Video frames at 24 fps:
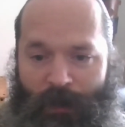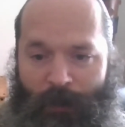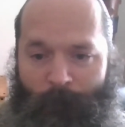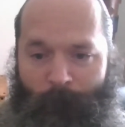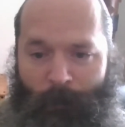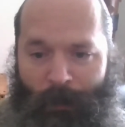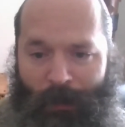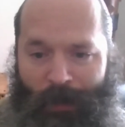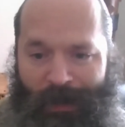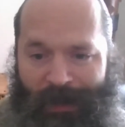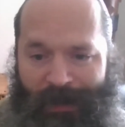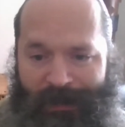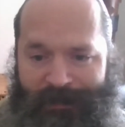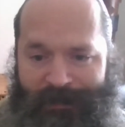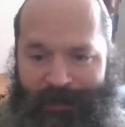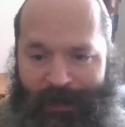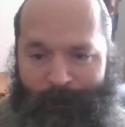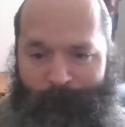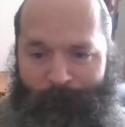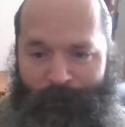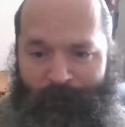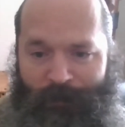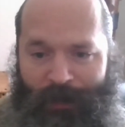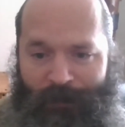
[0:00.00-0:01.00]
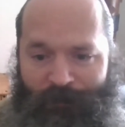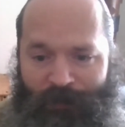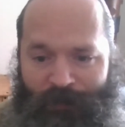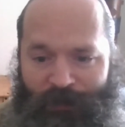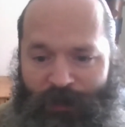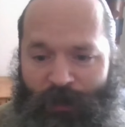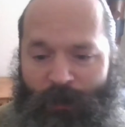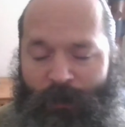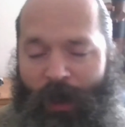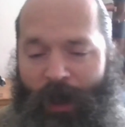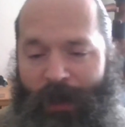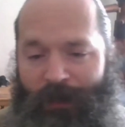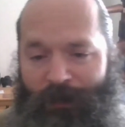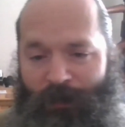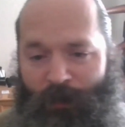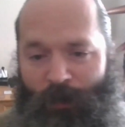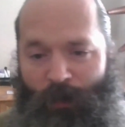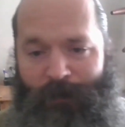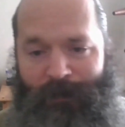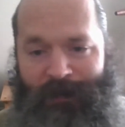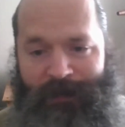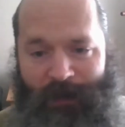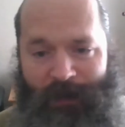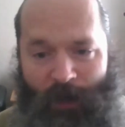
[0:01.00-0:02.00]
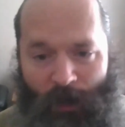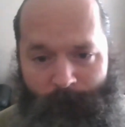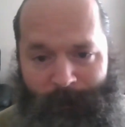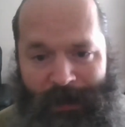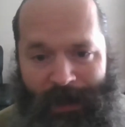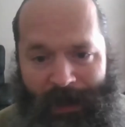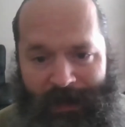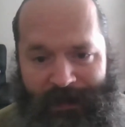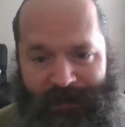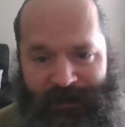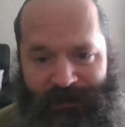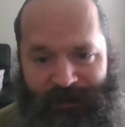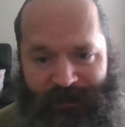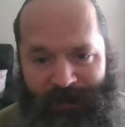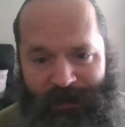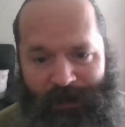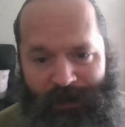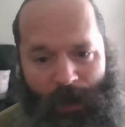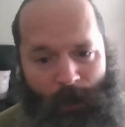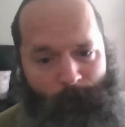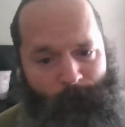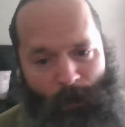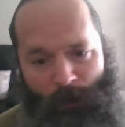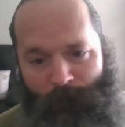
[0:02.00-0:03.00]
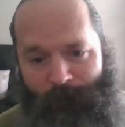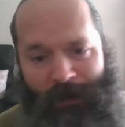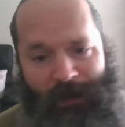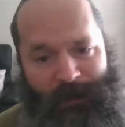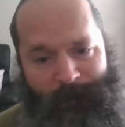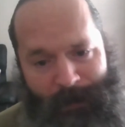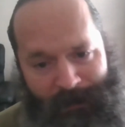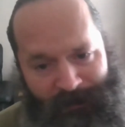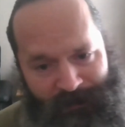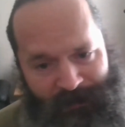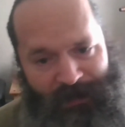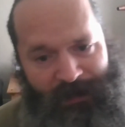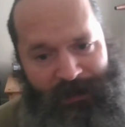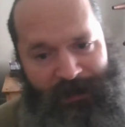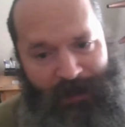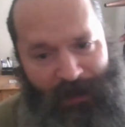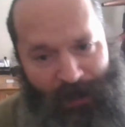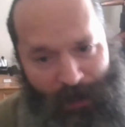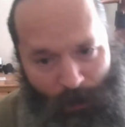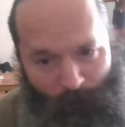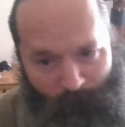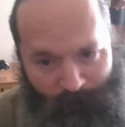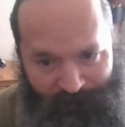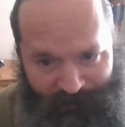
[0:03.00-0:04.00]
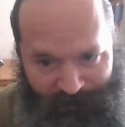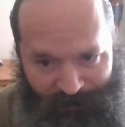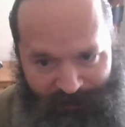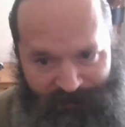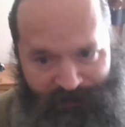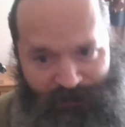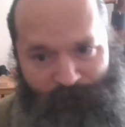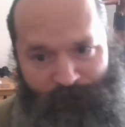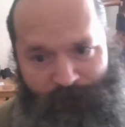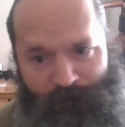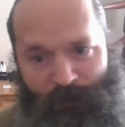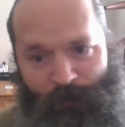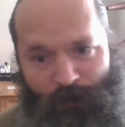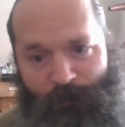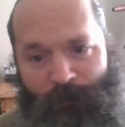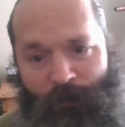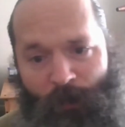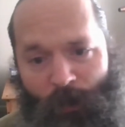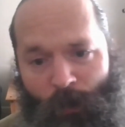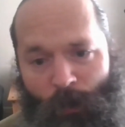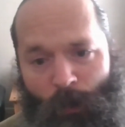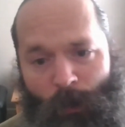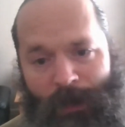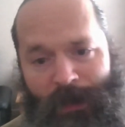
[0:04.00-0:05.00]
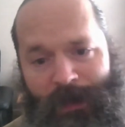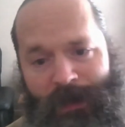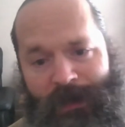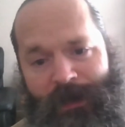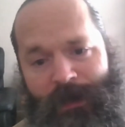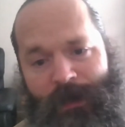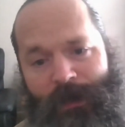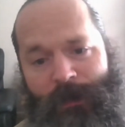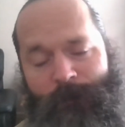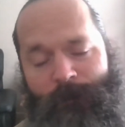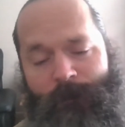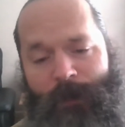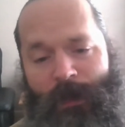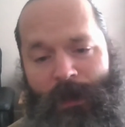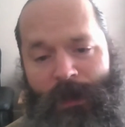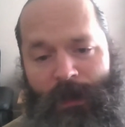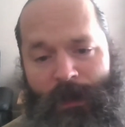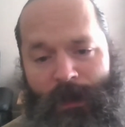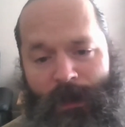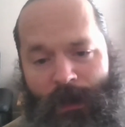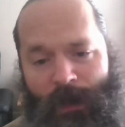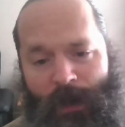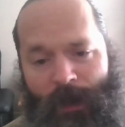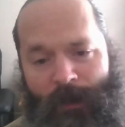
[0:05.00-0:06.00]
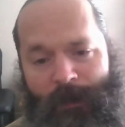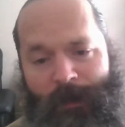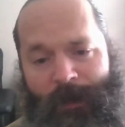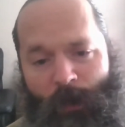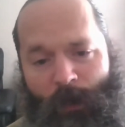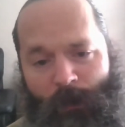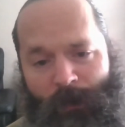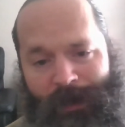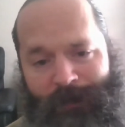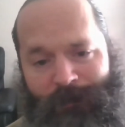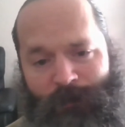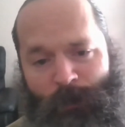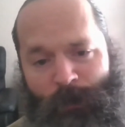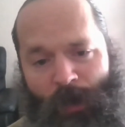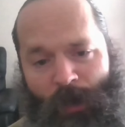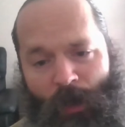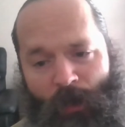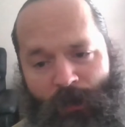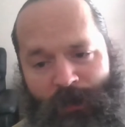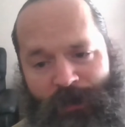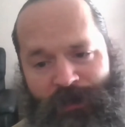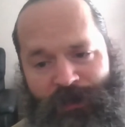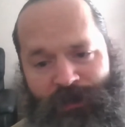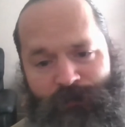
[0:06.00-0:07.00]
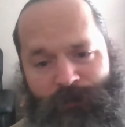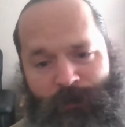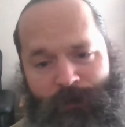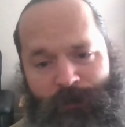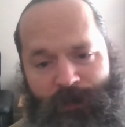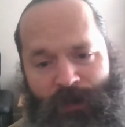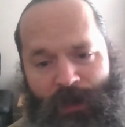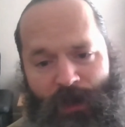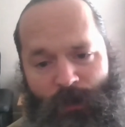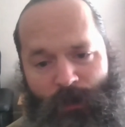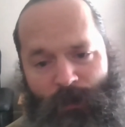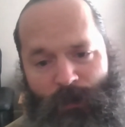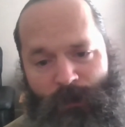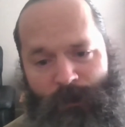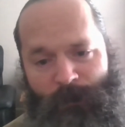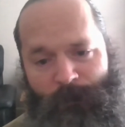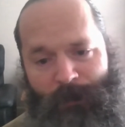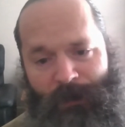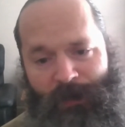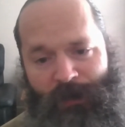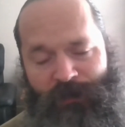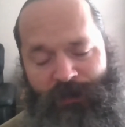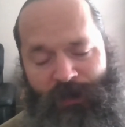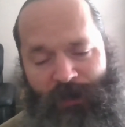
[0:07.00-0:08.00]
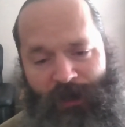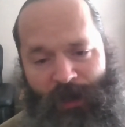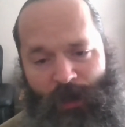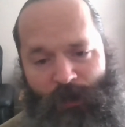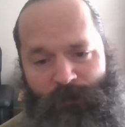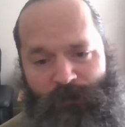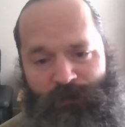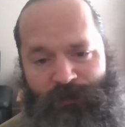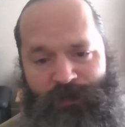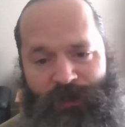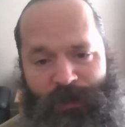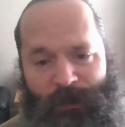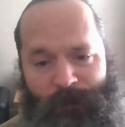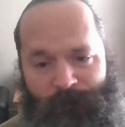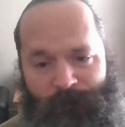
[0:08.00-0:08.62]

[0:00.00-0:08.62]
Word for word: But like I say, if you do like the look of it, don't be hasty. I'm not recommending it yet. I'm going to test it for a full week. Then I'll give you an honest review because I don't,